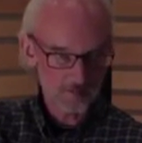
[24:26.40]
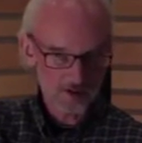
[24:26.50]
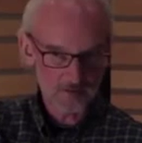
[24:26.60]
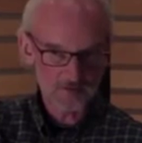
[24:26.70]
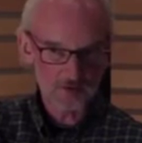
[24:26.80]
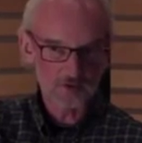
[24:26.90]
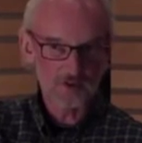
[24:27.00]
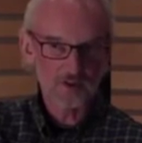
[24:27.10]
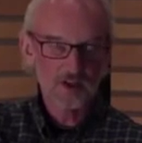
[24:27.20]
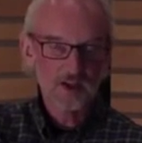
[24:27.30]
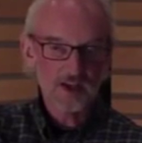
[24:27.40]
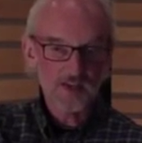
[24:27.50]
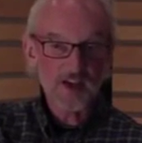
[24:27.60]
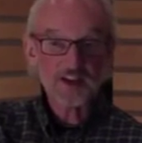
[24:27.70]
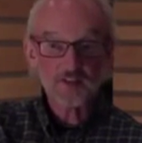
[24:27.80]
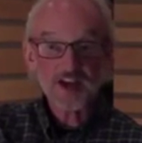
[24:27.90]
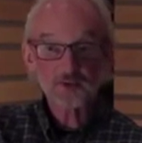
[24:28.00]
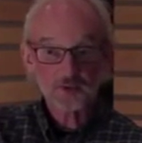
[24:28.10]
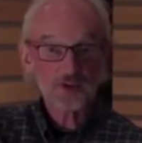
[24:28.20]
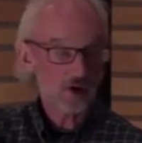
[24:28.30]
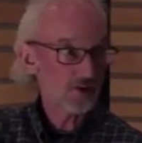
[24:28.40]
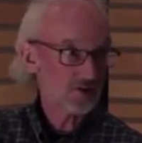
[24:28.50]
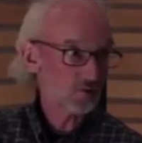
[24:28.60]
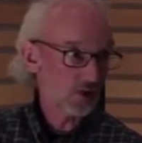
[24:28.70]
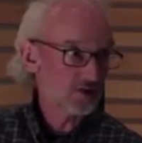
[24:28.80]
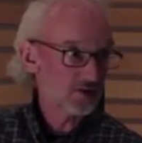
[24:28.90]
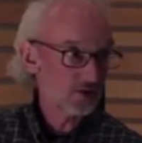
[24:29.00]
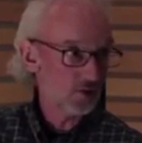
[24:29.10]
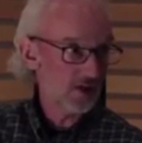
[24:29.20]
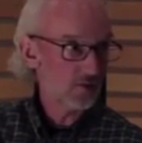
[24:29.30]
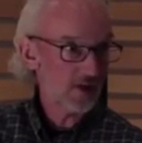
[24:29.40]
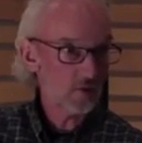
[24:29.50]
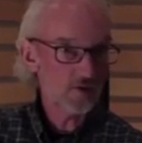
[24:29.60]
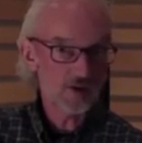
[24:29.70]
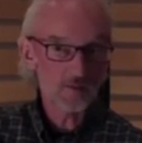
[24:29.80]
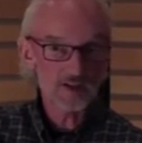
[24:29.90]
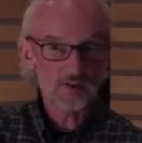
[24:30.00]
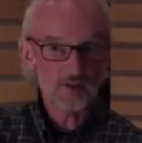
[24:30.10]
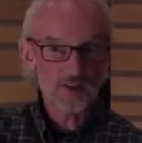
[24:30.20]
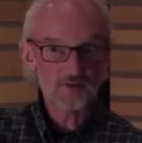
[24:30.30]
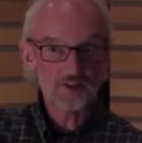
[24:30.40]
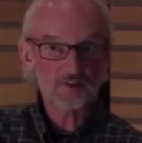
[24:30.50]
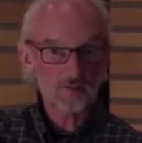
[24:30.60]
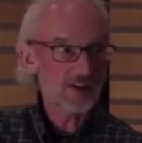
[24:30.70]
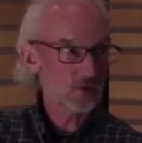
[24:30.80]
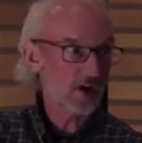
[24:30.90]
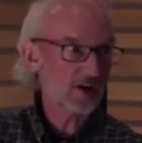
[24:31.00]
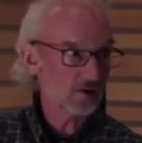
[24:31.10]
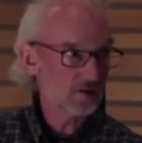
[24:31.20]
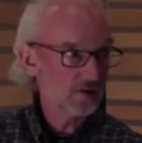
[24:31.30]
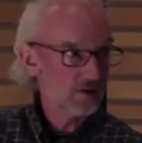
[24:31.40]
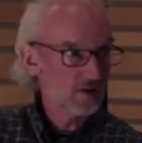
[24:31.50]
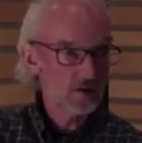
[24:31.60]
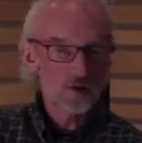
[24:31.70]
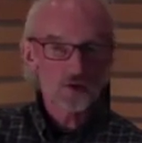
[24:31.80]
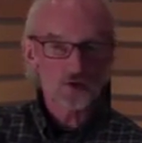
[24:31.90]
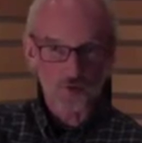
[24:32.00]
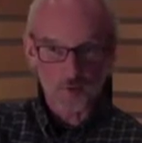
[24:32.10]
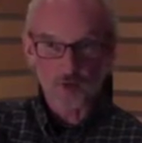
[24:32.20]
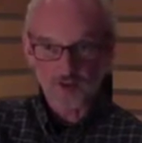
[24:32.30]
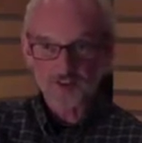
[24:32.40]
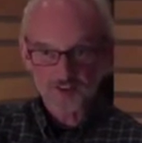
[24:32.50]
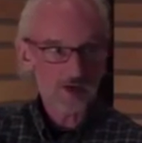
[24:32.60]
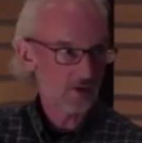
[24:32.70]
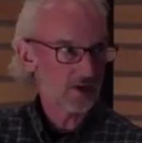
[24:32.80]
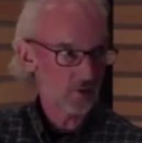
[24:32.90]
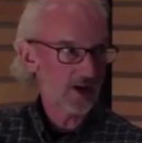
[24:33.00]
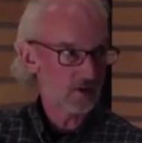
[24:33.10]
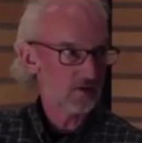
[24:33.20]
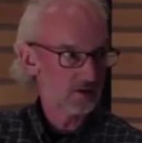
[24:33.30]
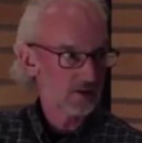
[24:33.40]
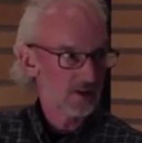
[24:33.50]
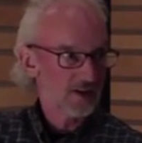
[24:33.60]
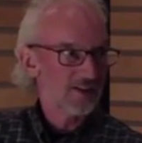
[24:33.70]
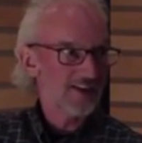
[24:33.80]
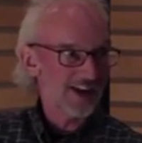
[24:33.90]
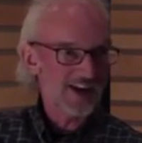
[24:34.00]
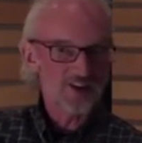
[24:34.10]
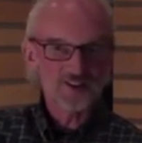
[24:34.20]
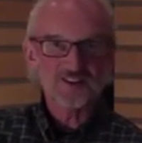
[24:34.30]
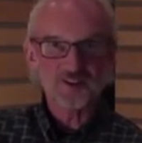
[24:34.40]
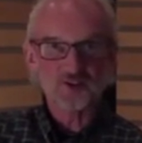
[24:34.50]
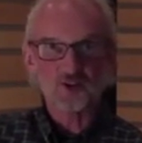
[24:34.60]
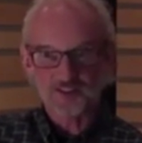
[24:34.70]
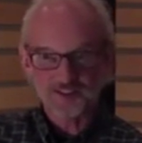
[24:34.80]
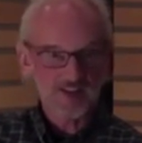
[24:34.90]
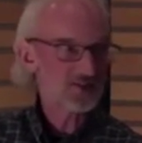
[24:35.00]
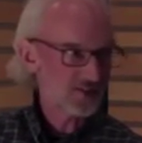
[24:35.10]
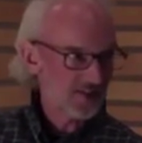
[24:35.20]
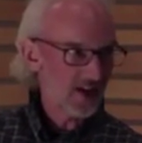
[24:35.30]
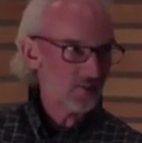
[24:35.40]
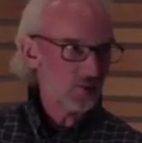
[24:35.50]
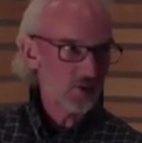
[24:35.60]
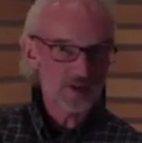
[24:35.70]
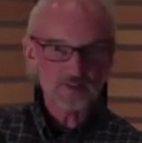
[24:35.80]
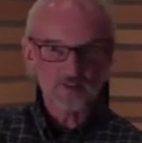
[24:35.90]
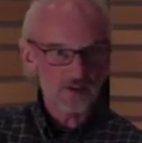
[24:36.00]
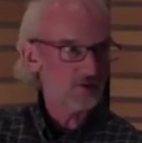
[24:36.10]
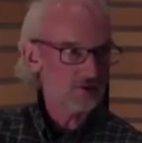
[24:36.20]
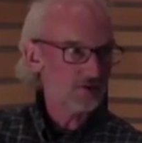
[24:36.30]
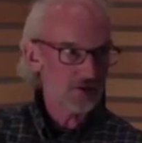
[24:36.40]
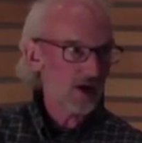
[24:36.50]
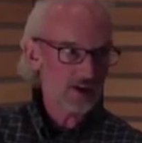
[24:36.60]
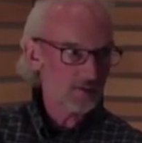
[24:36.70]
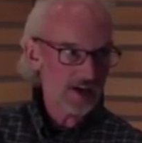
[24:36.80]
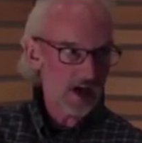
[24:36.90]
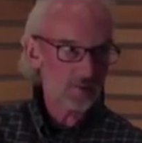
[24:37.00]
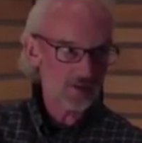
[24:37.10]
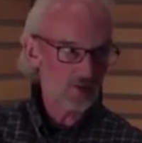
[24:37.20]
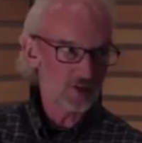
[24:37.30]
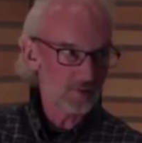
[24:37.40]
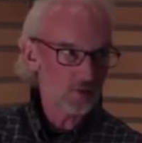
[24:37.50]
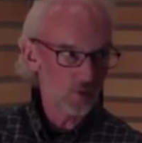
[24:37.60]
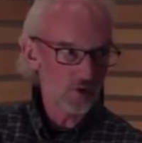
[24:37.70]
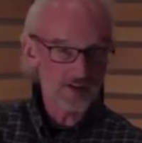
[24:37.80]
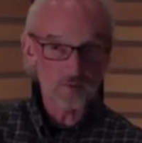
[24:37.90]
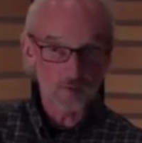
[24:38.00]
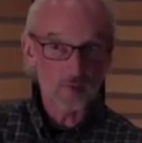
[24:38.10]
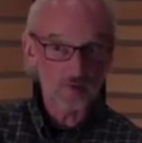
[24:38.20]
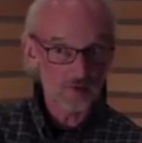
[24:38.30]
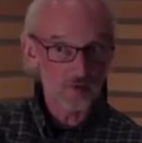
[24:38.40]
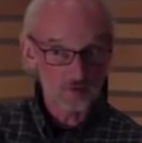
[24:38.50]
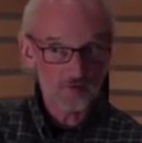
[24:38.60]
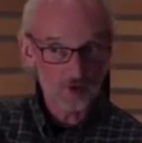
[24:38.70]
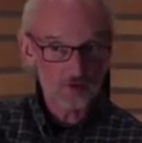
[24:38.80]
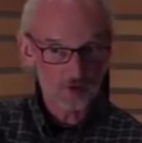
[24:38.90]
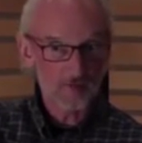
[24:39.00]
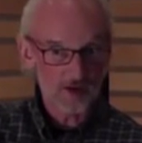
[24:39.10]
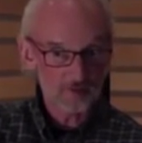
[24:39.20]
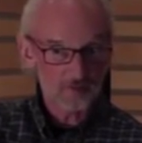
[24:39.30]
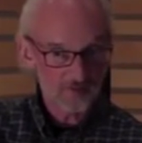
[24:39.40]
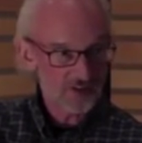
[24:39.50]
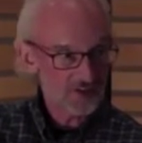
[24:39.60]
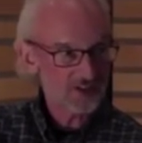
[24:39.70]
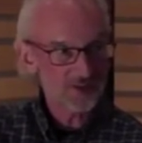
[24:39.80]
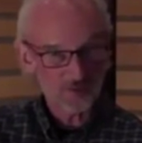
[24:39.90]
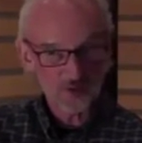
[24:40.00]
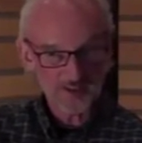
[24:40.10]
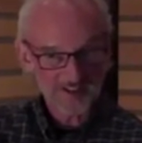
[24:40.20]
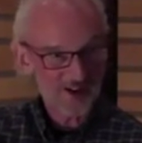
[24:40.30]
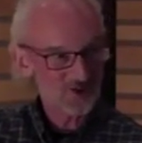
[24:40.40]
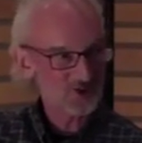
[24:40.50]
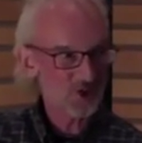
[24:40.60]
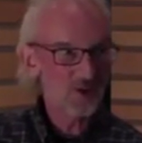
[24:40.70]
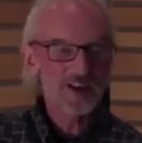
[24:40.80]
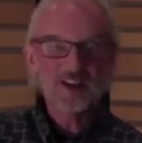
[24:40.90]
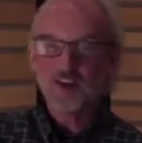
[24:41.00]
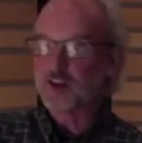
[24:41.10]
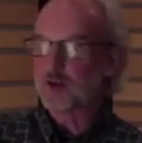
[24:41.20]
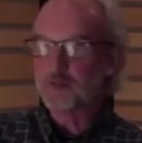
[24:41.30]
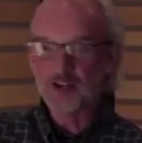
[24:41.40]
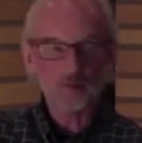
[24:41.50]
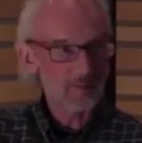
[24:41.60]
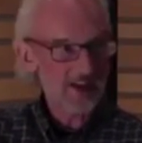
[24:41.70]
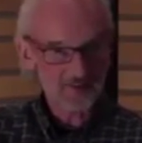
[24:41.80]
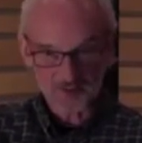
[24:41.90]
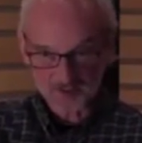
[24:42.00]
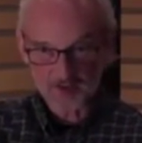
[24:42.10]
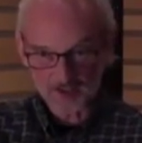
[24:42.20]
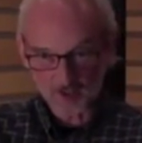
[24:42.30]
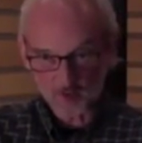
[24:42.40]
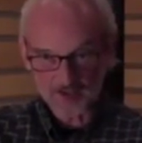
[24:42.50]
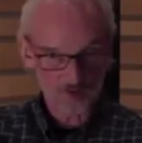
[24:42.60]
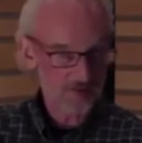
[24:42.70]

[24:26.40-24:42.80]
Yep, absolutely. And that's what the artist wants too. They've just made a record. So they want it to sound like a record. And until it gets to that point, they're not going to be happy. They're going to be worried. And remember, they're fearful about finishing it and putting it out. So at a minimum, it has to sound like a record.